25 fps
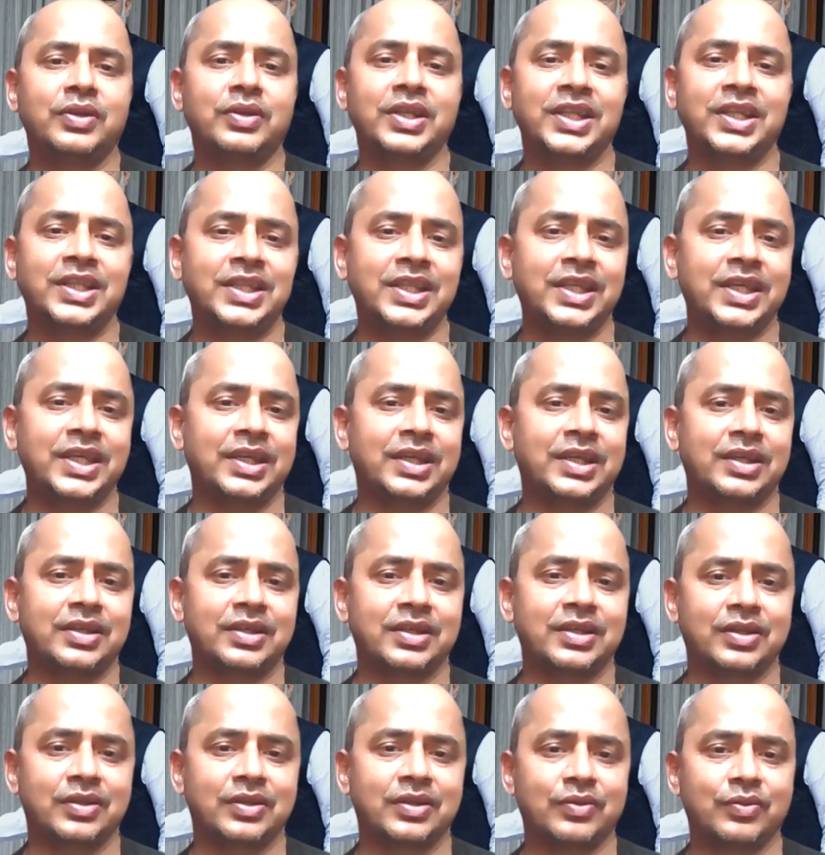rethink
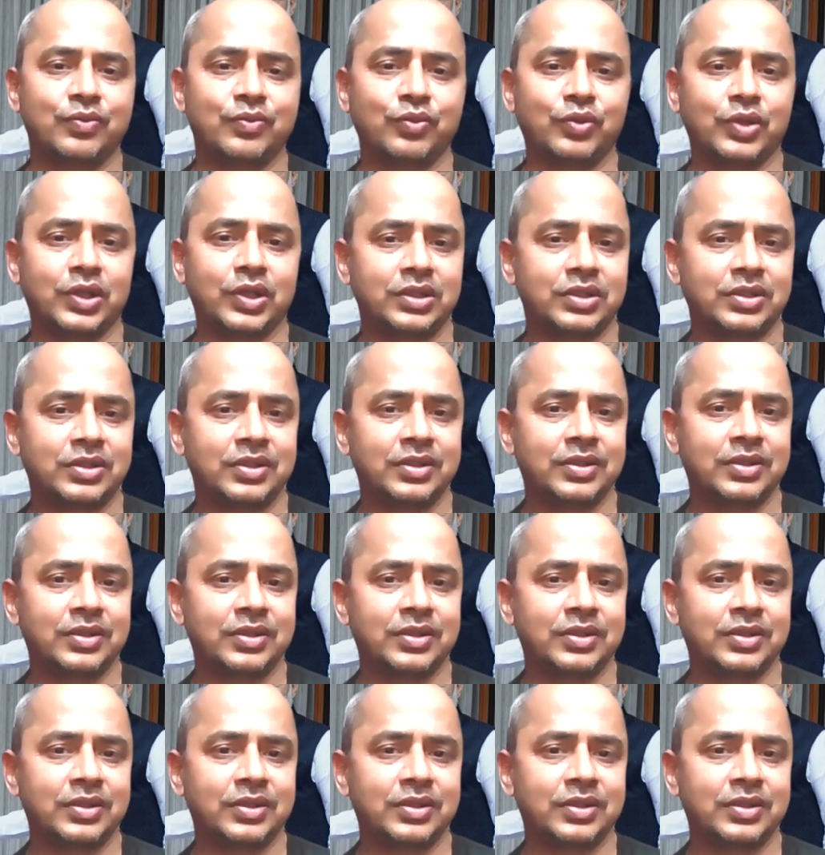what